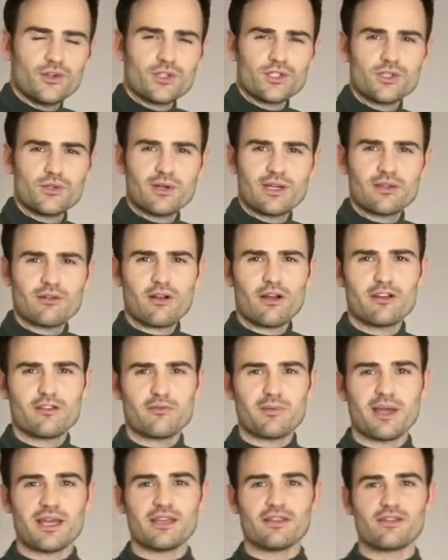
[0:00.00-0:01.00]
sure whether I'd have
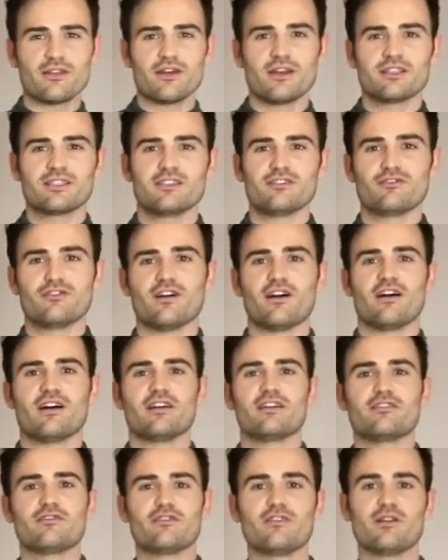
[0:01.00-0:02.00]
paid
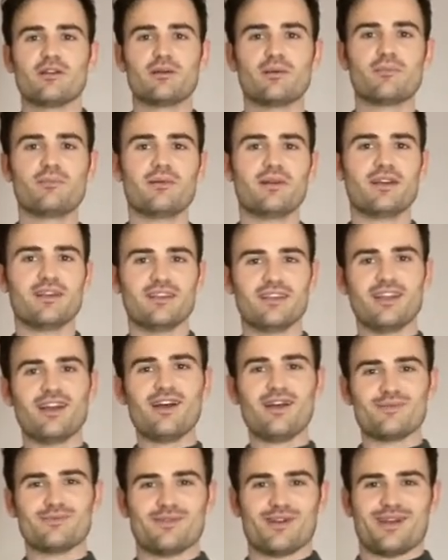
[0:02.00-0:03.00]
35, but
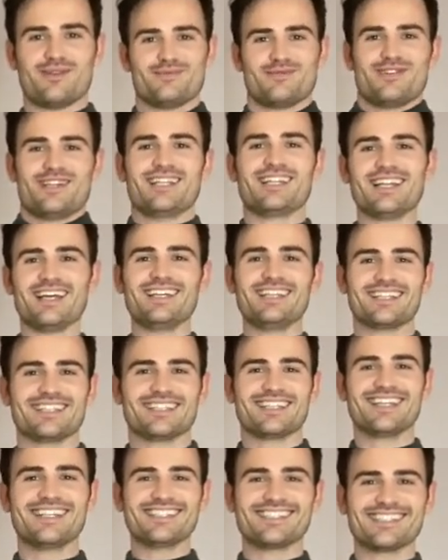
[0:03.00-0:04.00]
no, I'm really liking
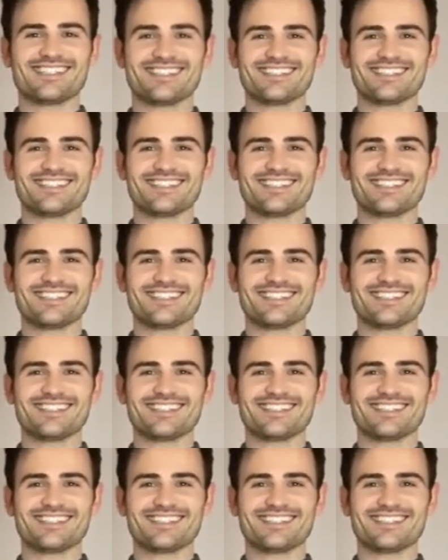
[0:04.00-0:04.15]
this.